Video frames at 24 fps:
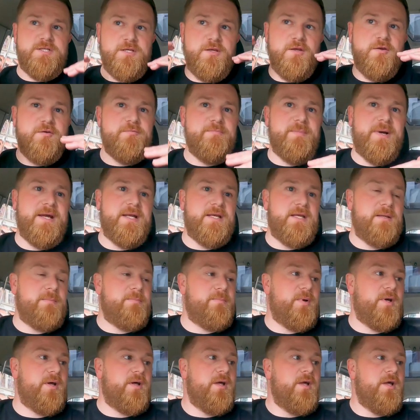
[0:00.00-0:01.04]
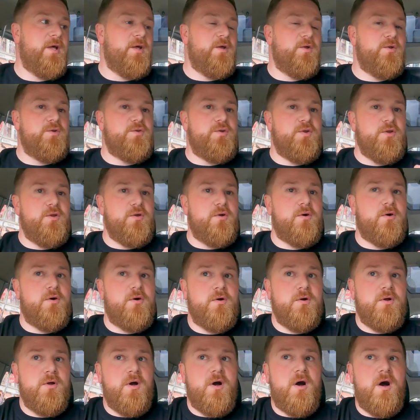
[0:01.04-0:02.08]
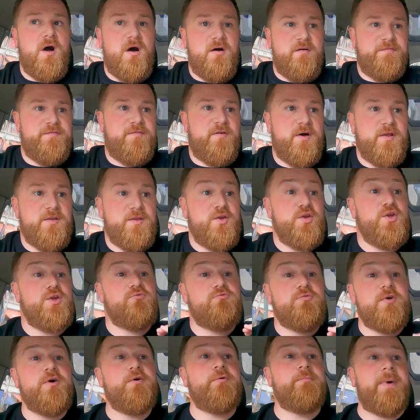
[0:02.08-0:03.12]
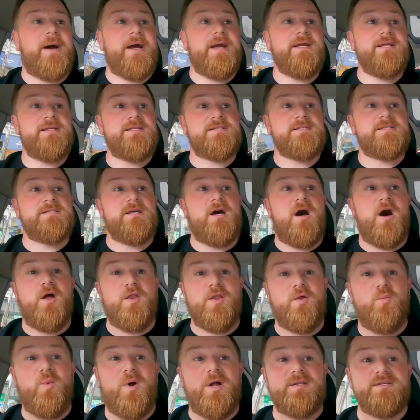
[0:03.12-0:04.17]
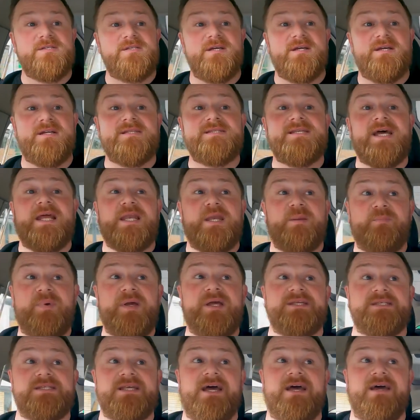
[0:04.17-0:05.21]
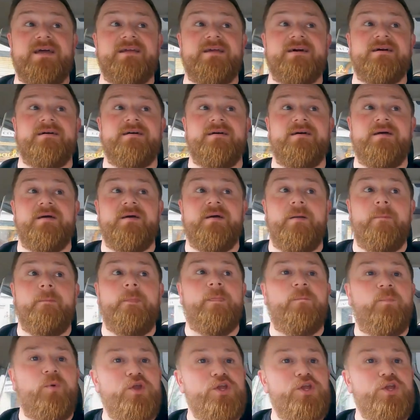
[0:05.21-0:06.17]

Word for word: so you've made it, but do your I find that your real mates are the ones that can take the piss out of you. Yeah.